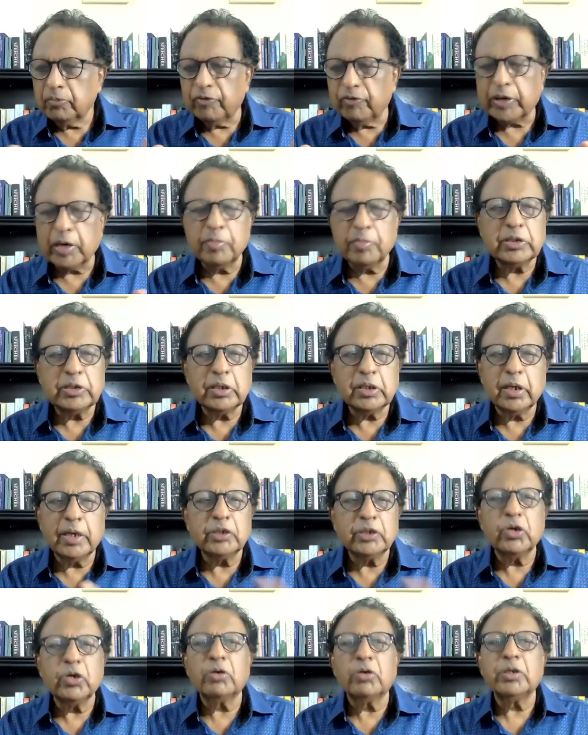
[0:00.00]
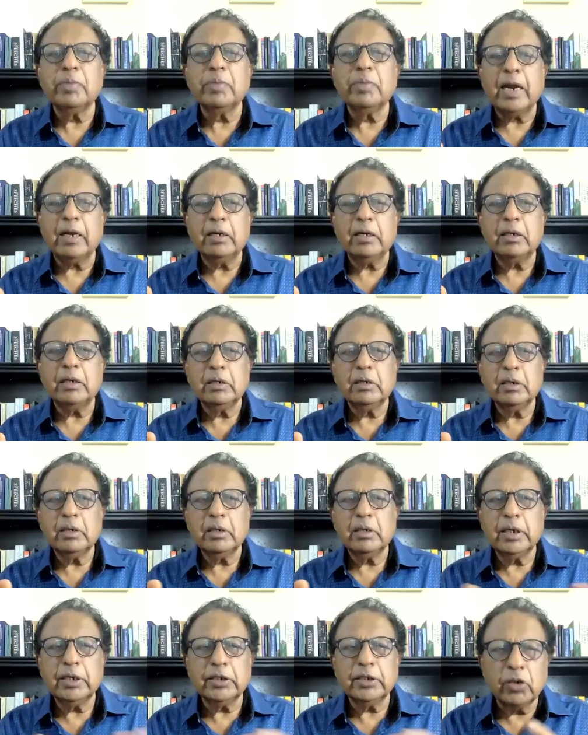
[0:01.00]
Wickremesinghe is not the man.
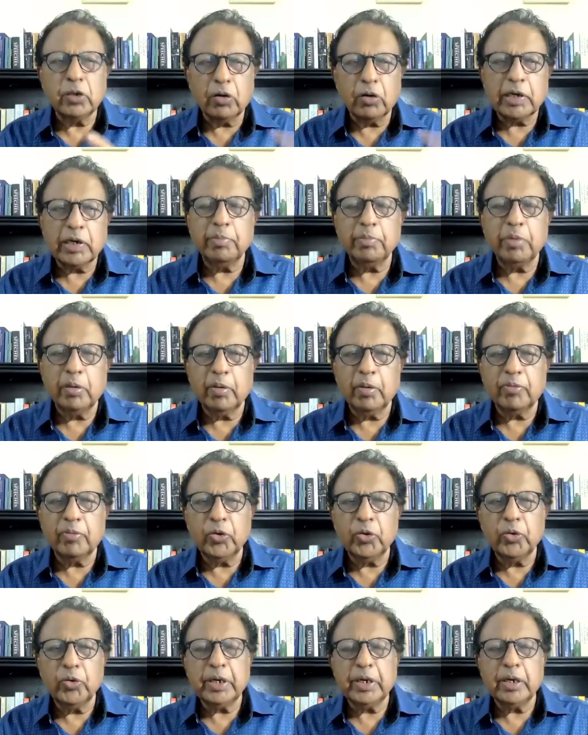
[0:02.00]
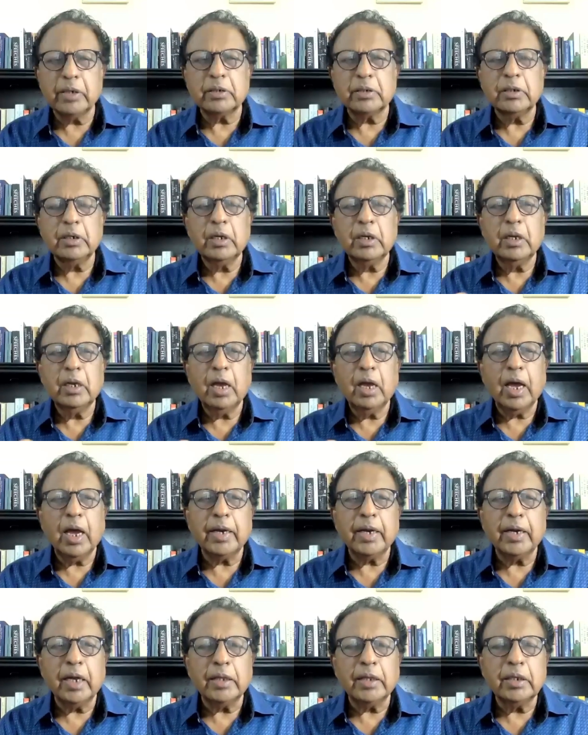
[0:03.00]
He's not capable of doing it,
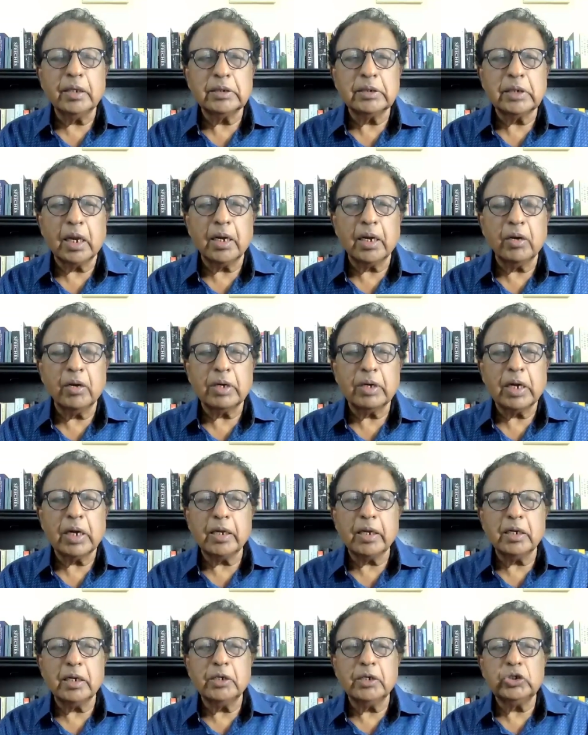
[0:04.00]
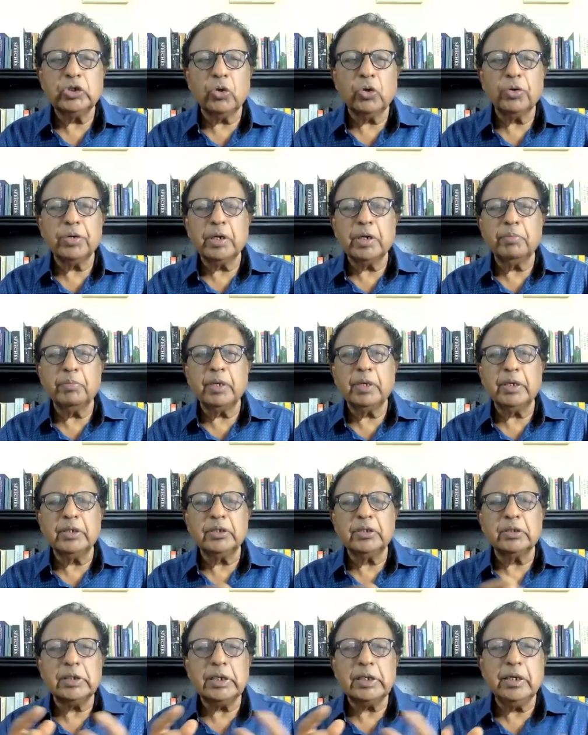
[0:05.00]
and others are not likely to join him. He
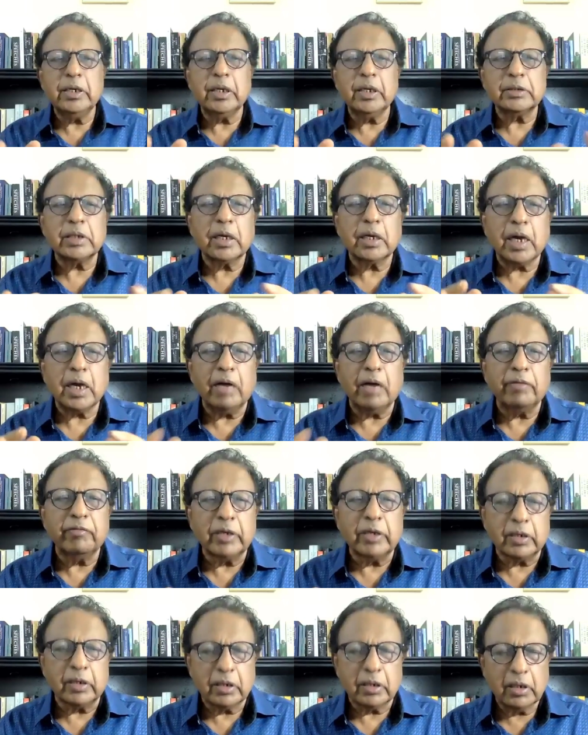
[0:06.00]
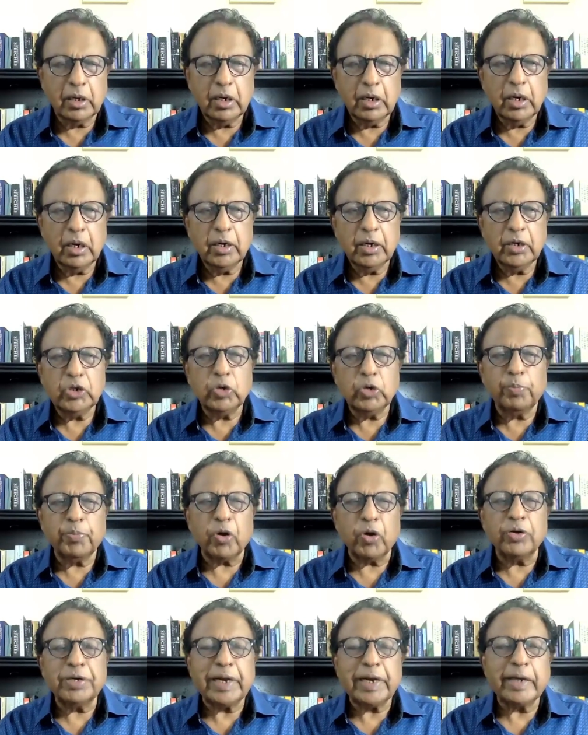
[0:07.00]
is seen as a cover to
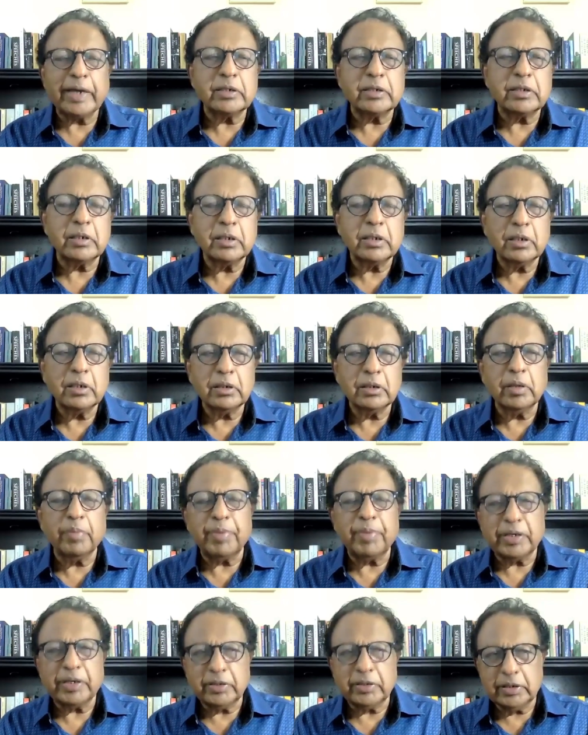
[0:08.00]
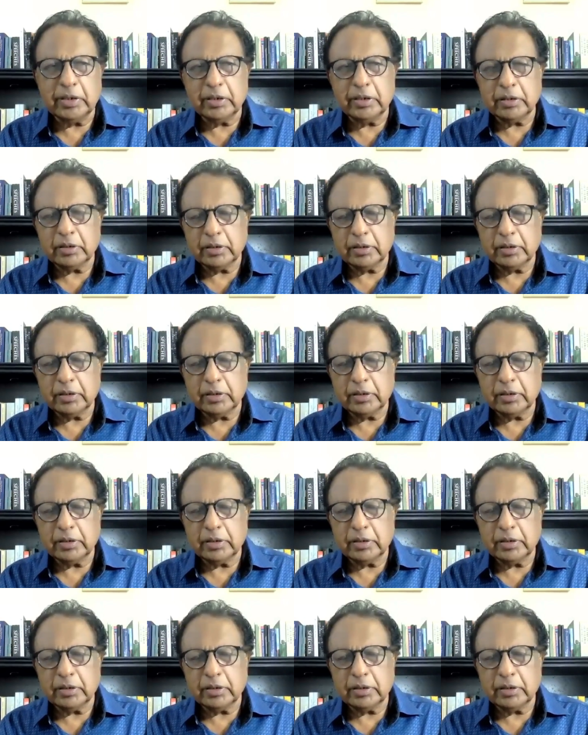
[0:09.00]
protect the president.